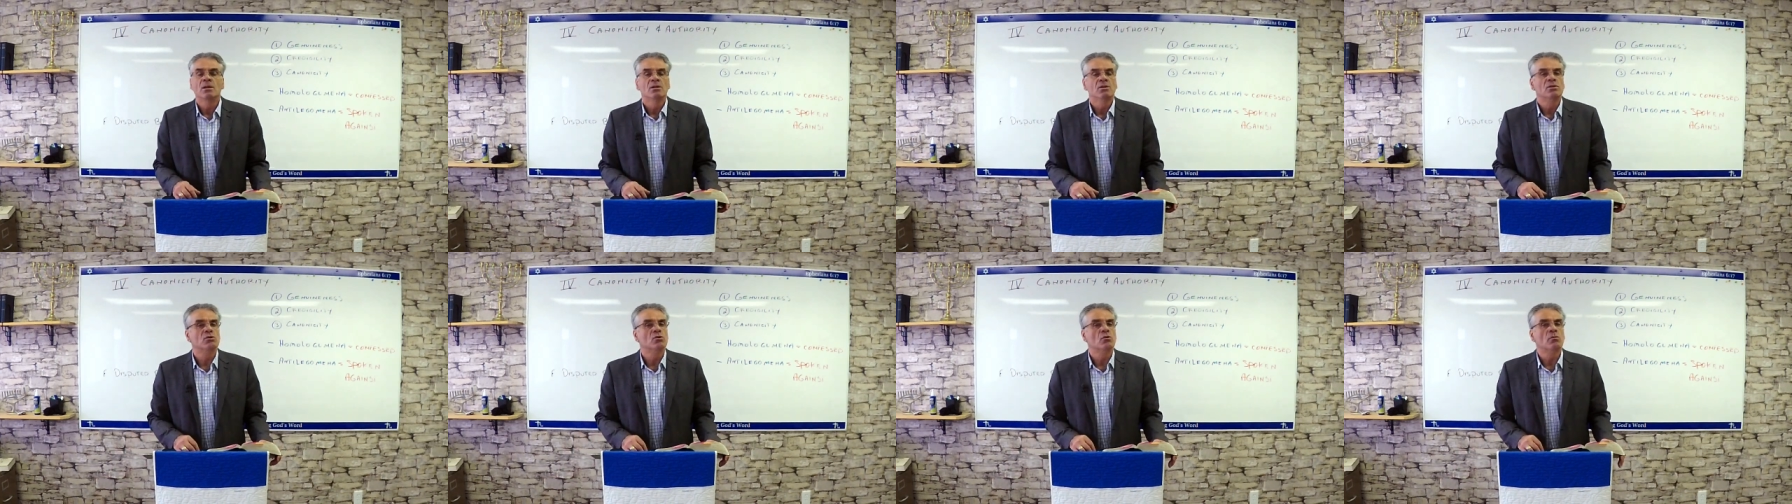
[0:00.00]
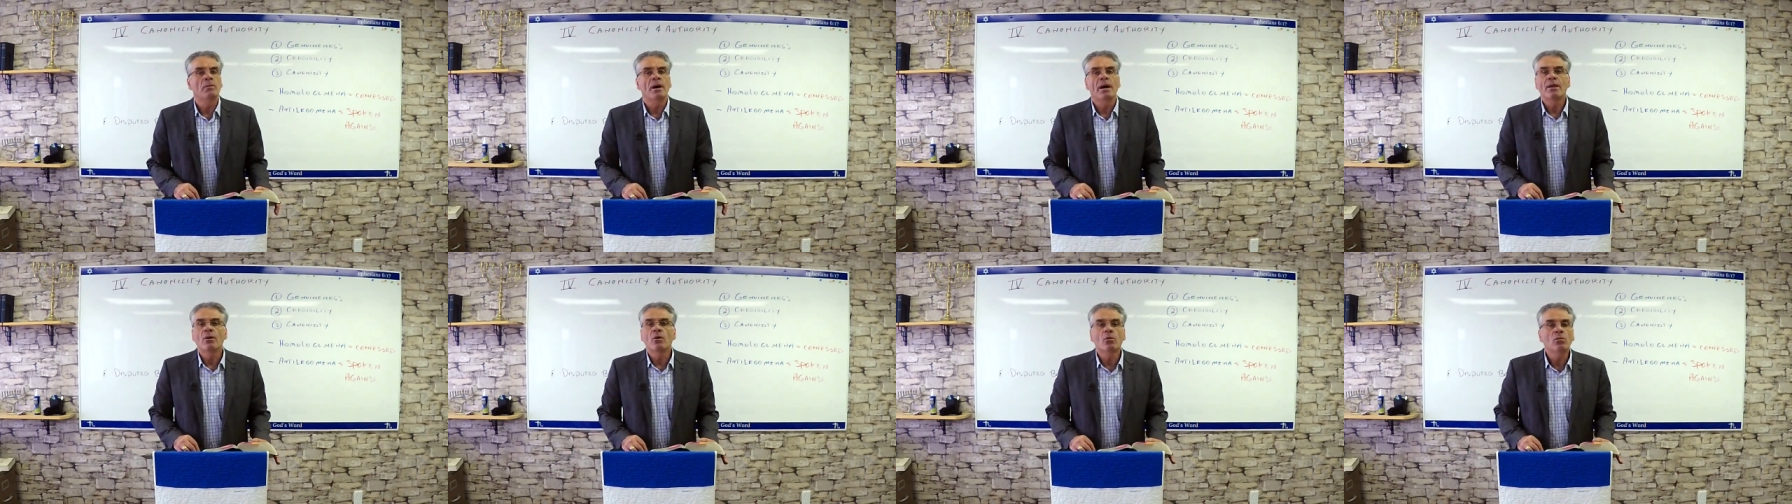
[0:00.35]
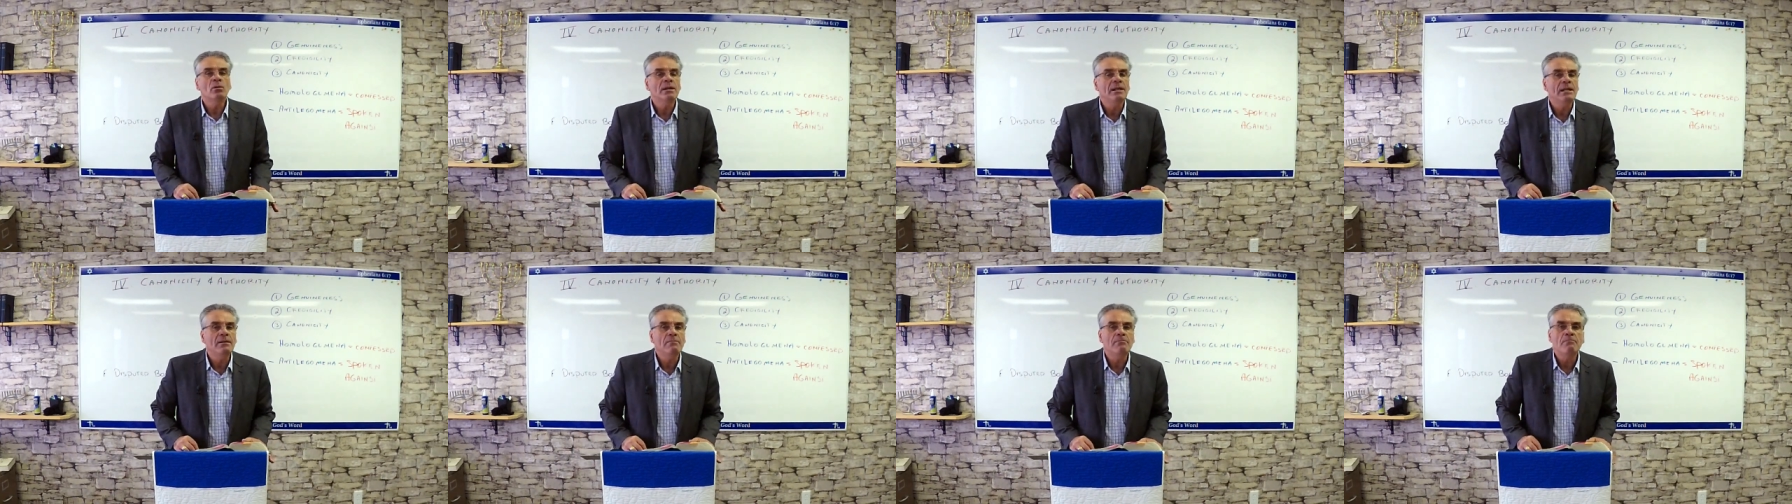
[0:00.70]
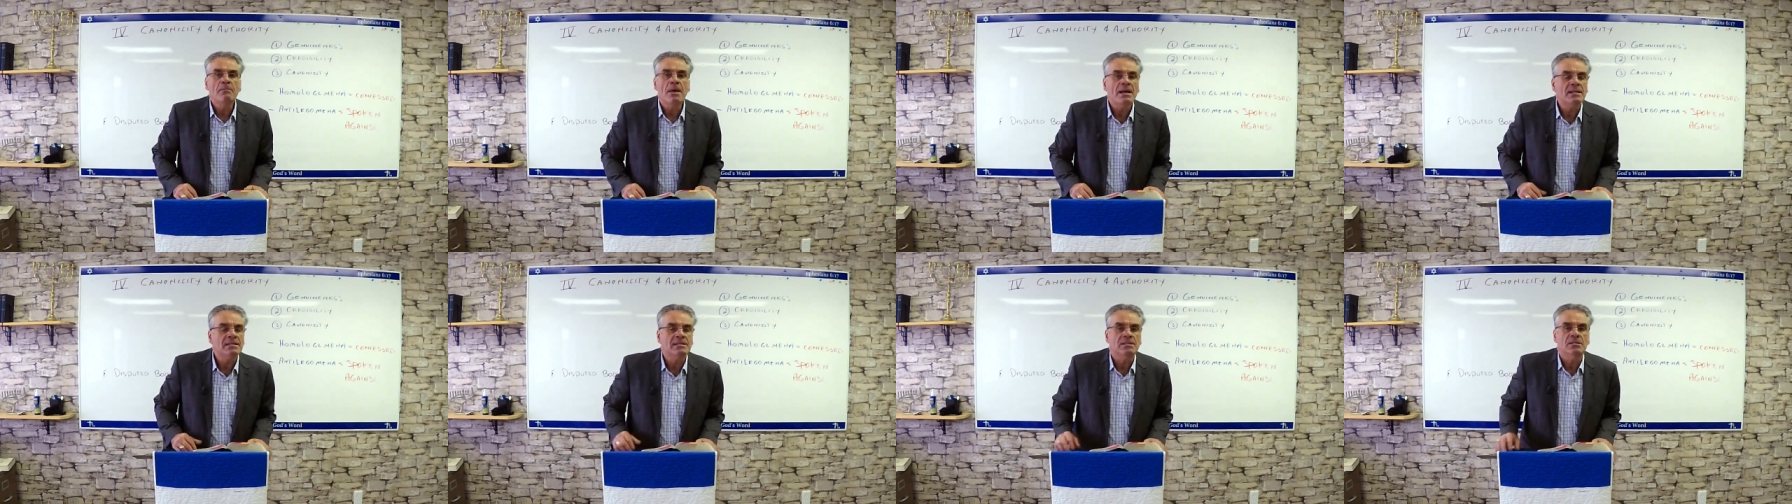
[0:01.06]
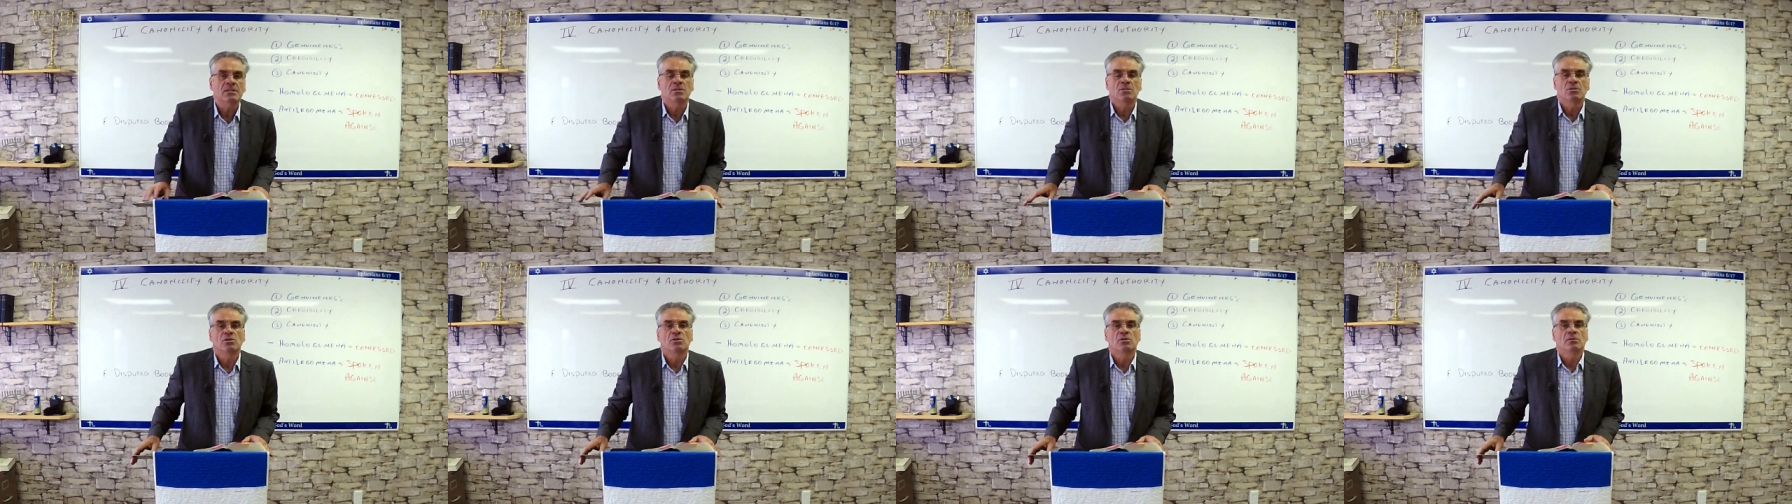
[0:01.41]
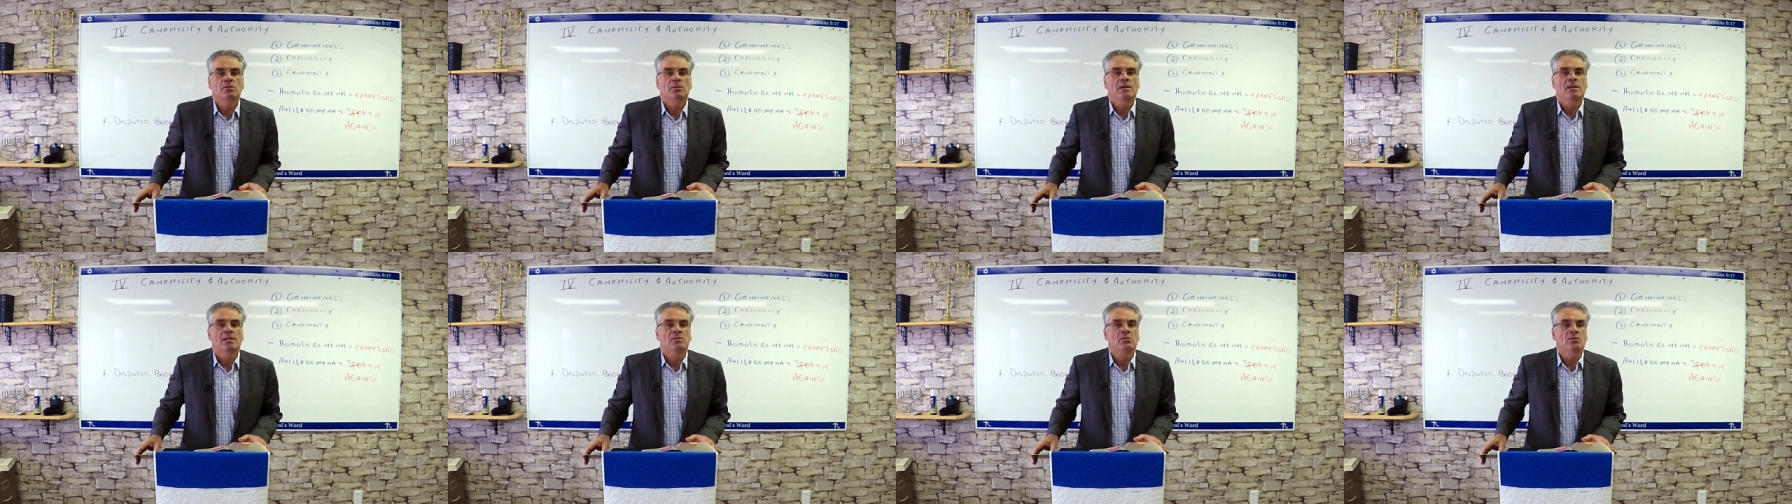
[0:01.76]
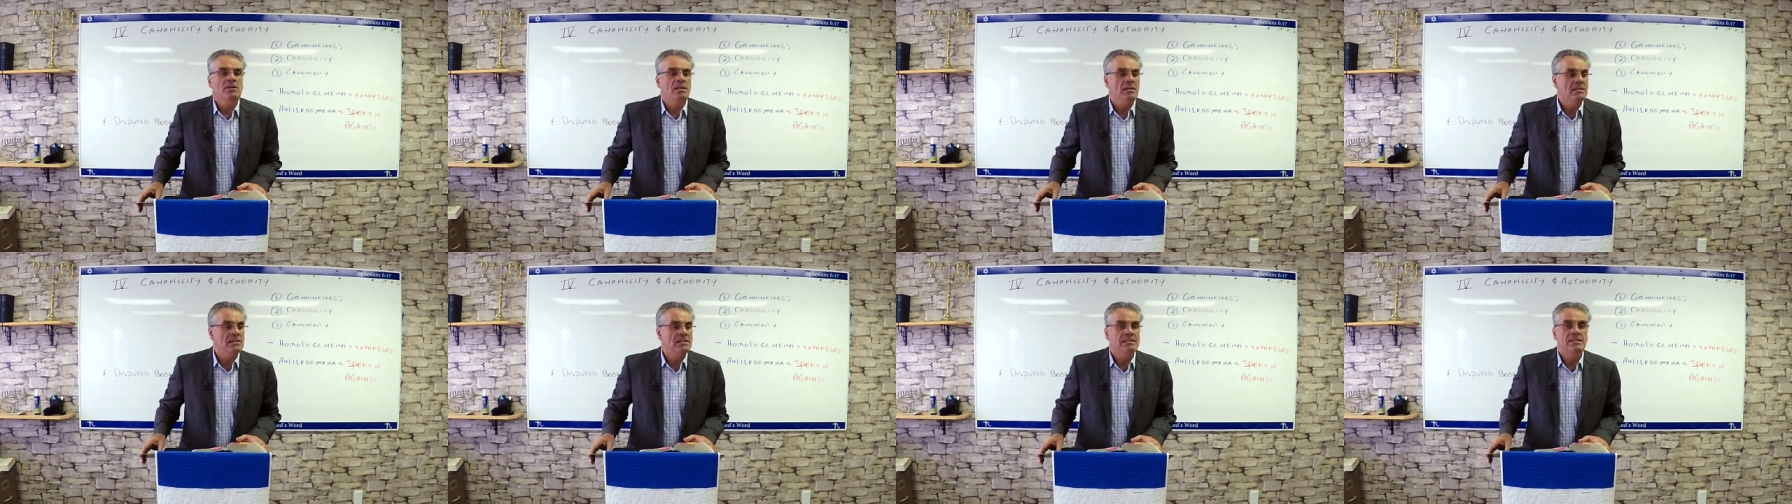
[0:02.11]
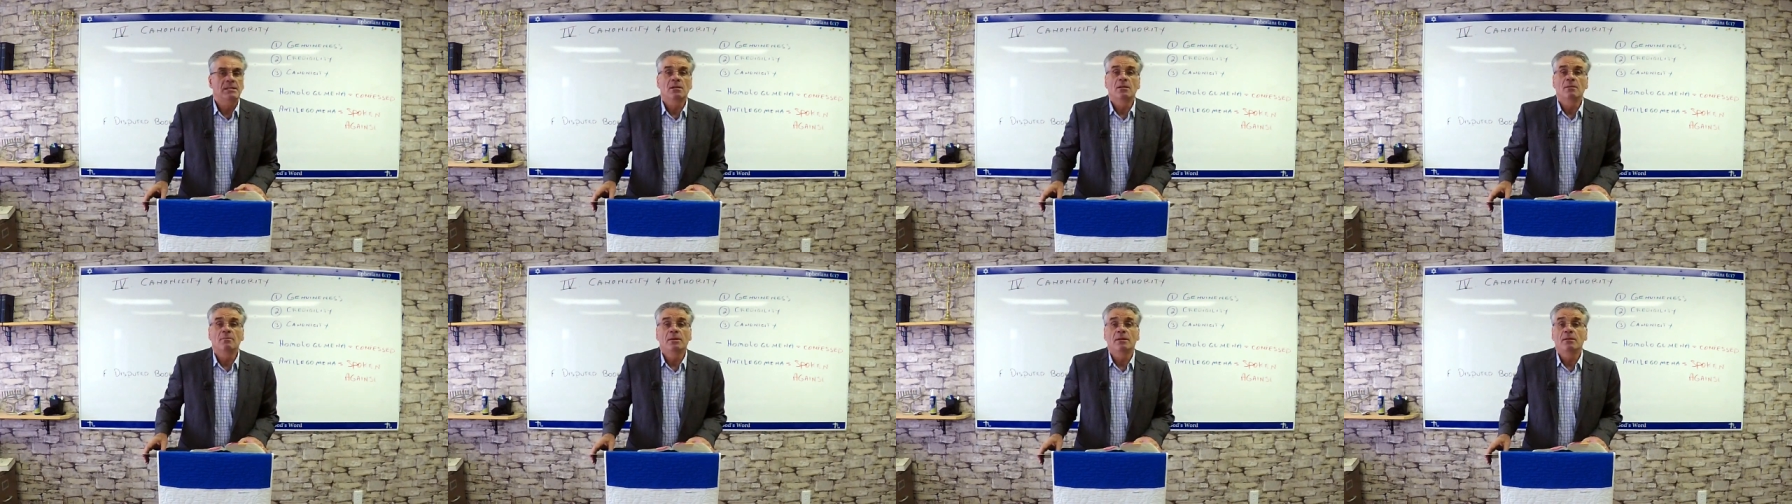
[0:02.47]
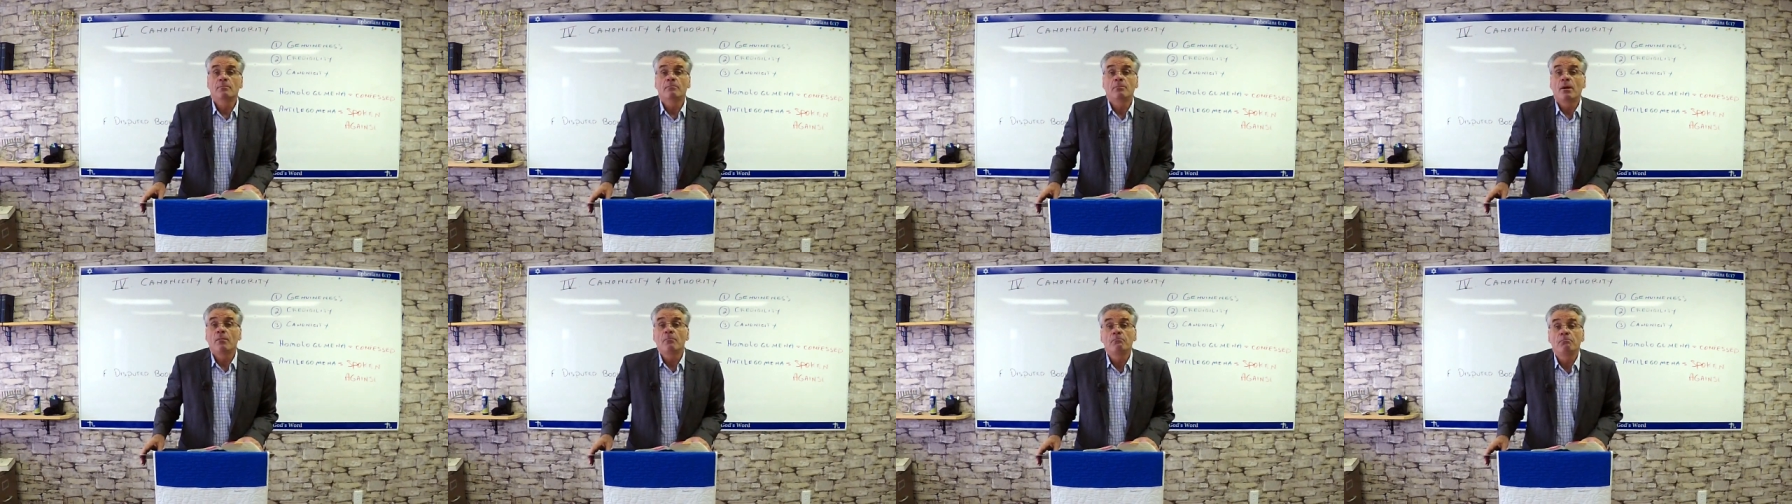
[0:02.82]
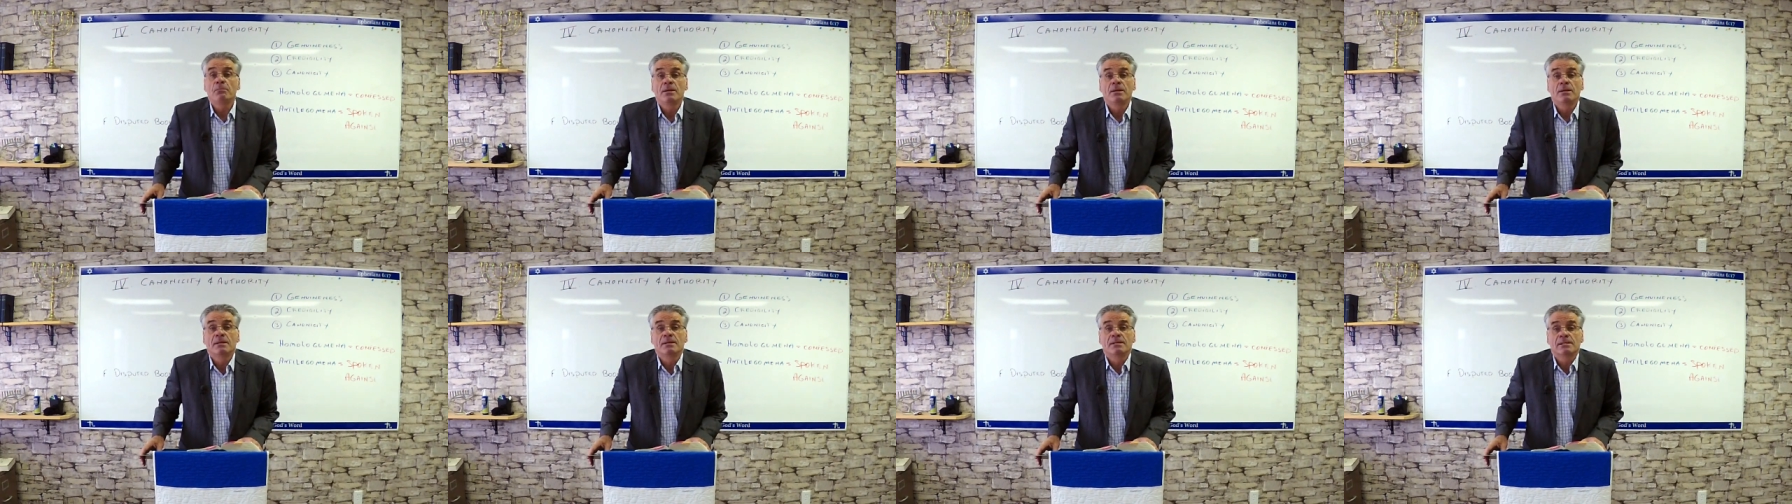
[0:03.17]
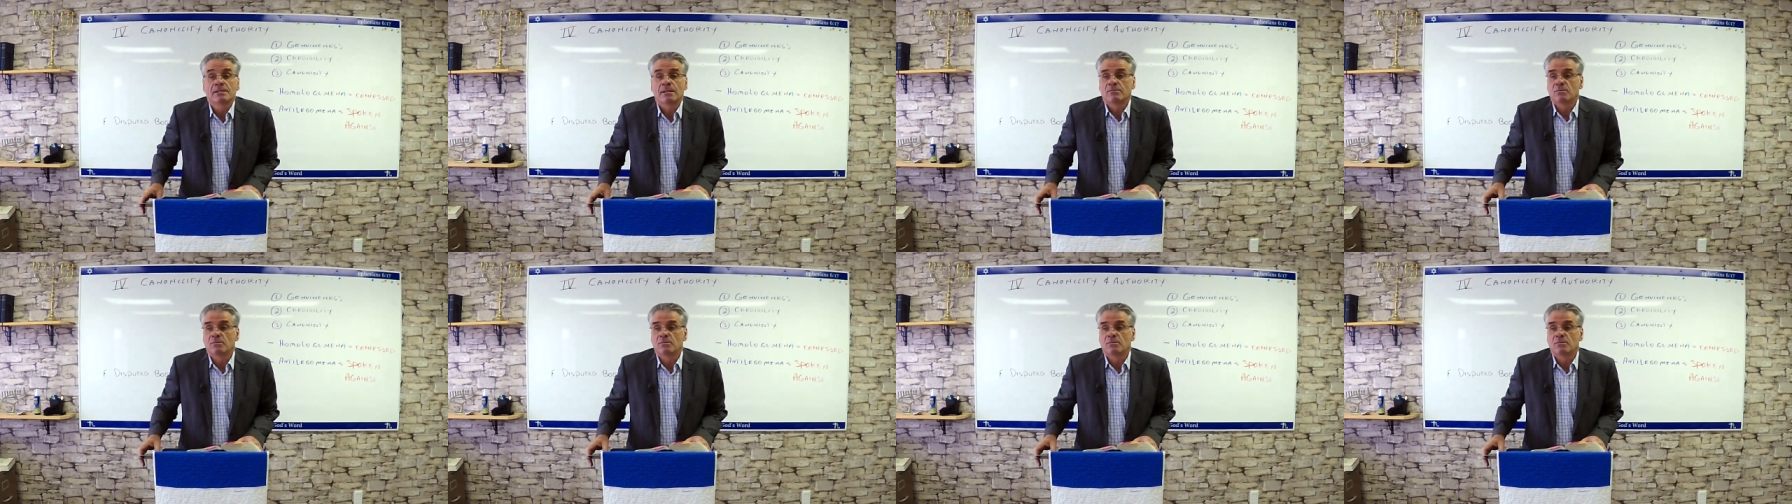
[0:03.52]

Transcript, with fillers: So, my only message as you can see, a little bit of bumpiness.